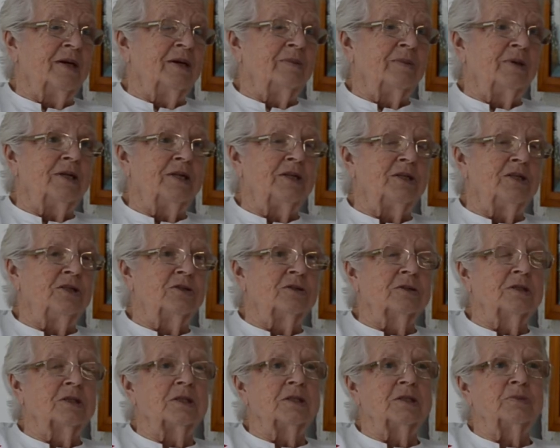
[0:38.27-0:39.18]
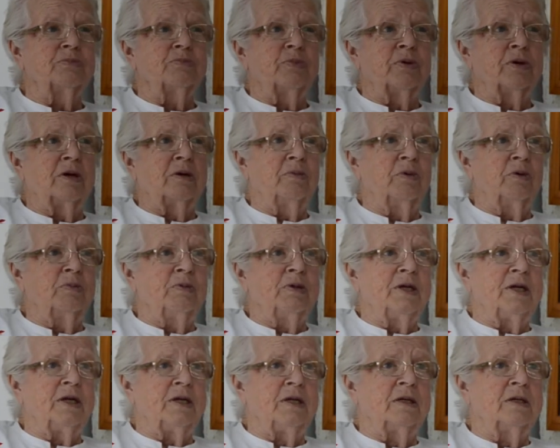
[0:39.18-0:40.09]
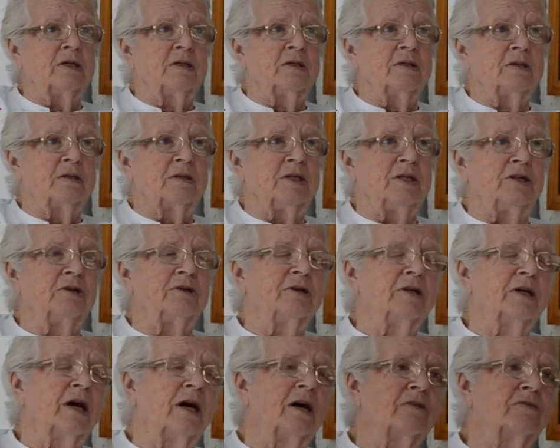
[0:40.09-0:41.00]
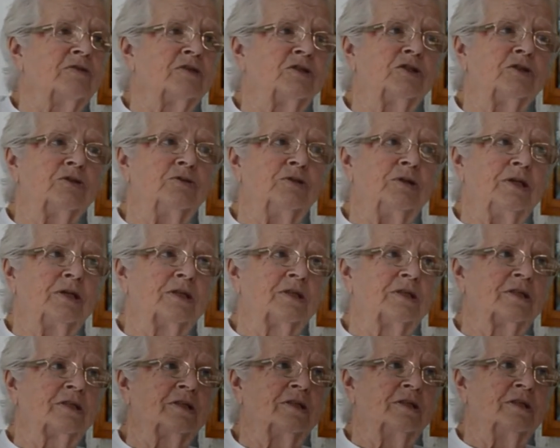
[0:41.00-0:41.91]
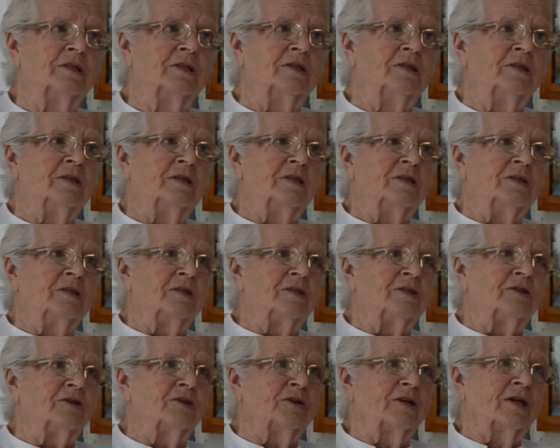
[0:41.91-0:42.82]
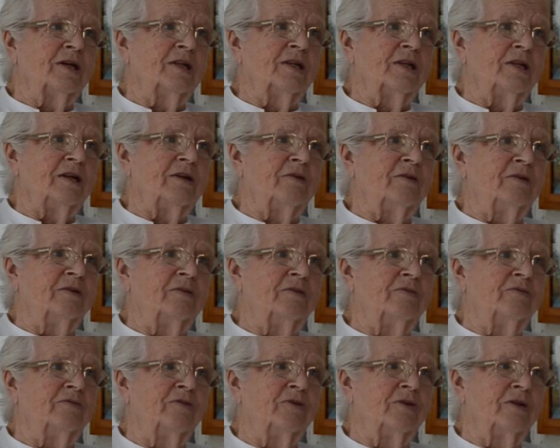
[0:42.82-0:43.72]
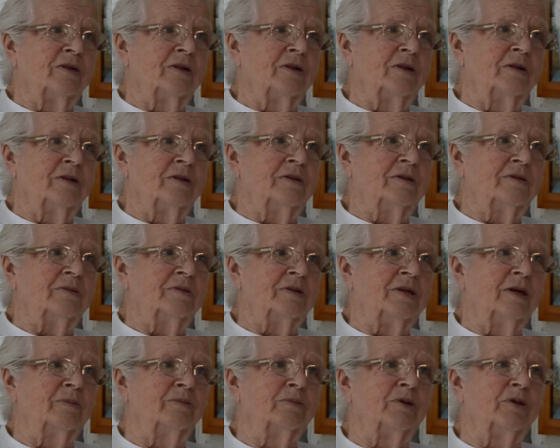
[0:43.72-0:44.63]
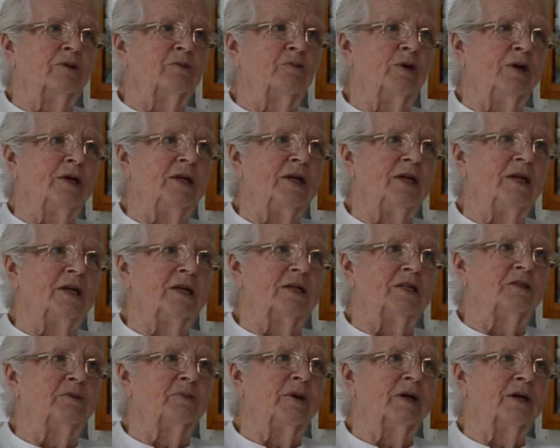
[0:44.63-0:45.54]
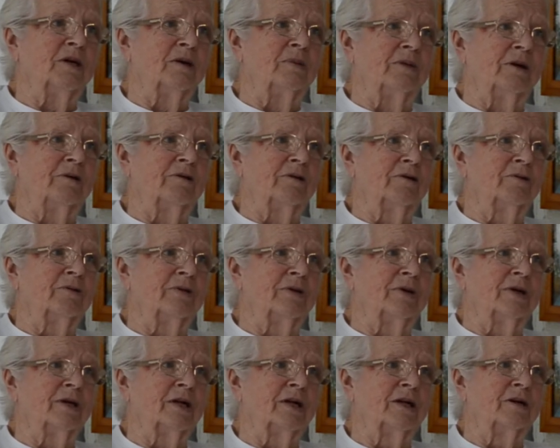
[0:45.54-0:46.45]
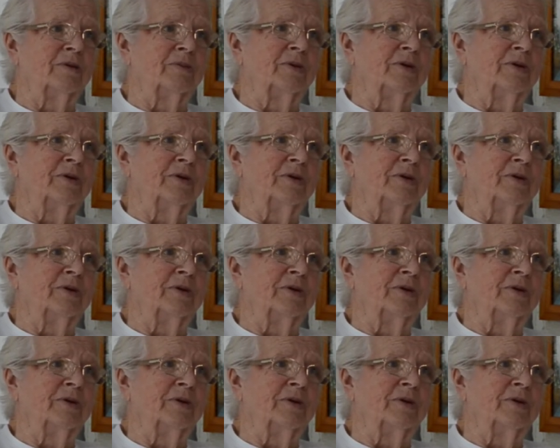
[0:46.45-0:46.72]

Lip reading: But it took us probably a year and a half or 2 years to get the full number that we needed to become our own club.